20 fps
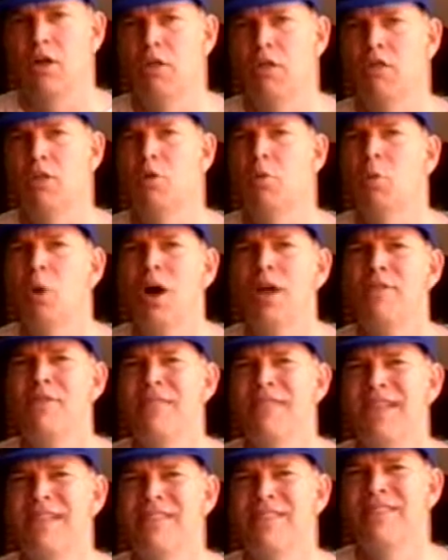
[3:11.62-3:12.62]
the one
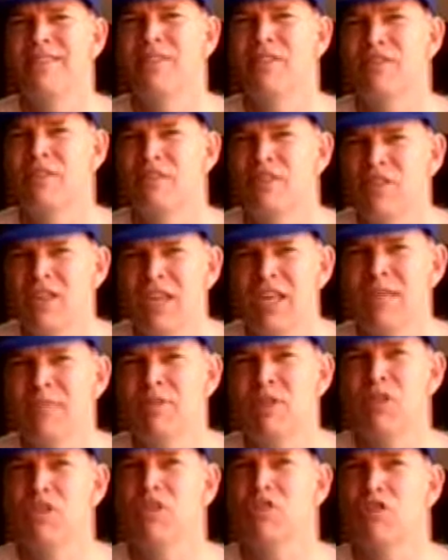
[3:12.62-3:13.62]
that seems
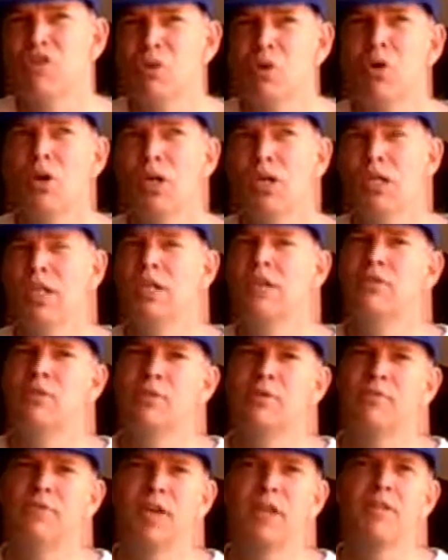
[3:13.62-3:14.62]
historically to
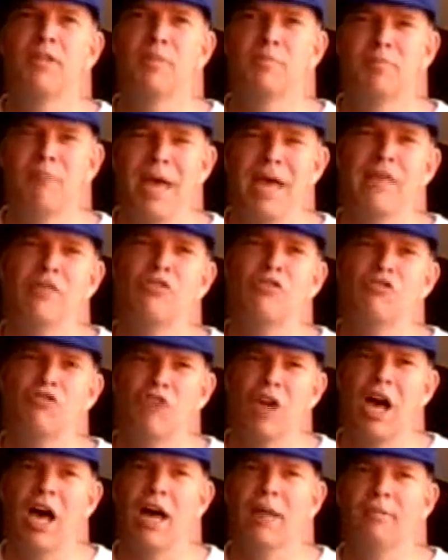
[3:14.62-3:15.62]
have done the best
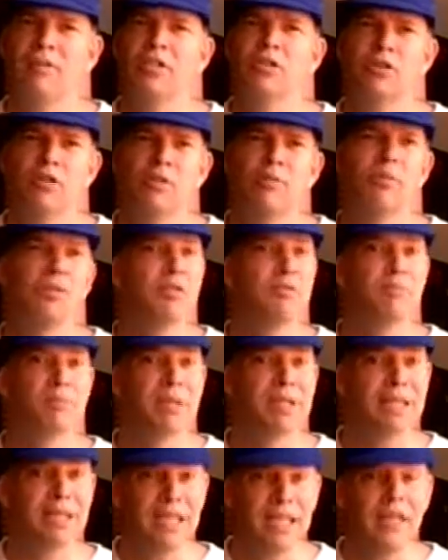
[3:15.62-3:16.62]
job in terms of
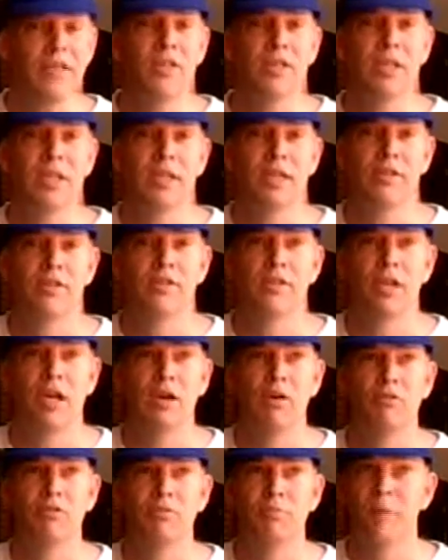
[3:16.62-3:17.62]
policing
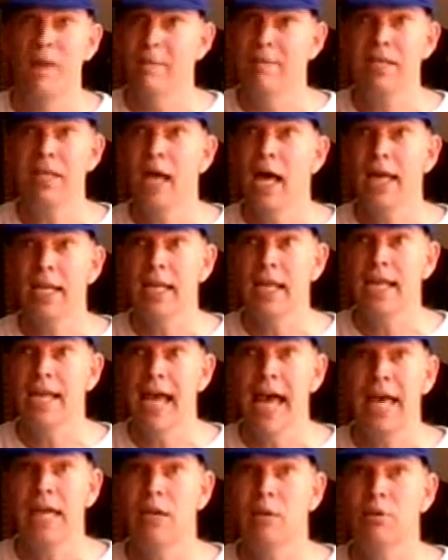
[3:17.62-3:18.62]
itself, maybe not an
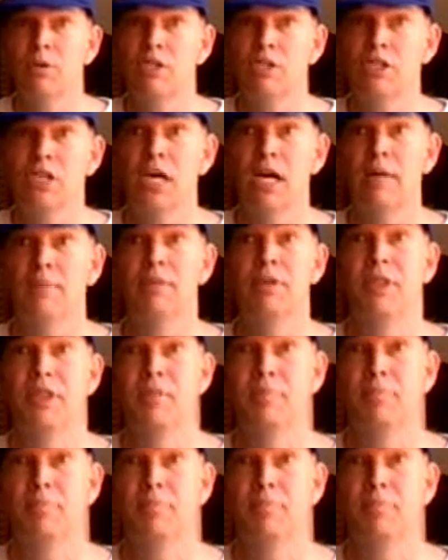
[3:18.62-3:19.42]
adequate job, but the